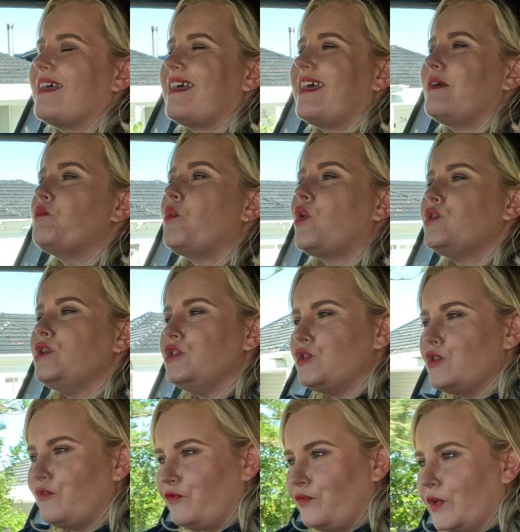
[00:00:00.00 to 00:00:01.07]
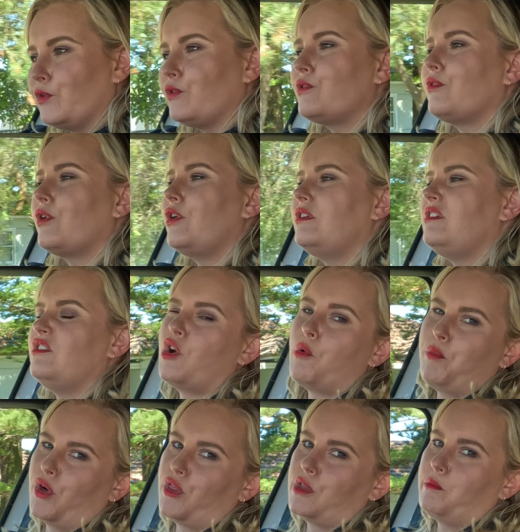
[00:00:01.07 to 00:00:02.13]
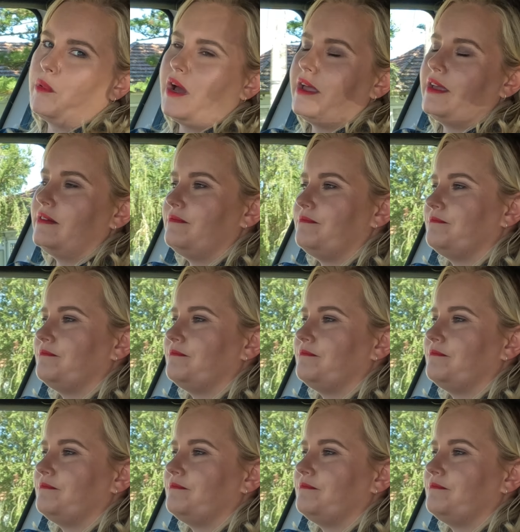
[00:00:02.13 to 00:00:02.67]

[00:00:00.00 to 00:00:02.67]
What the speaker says: and while you do feel the road, you're not bothered by it.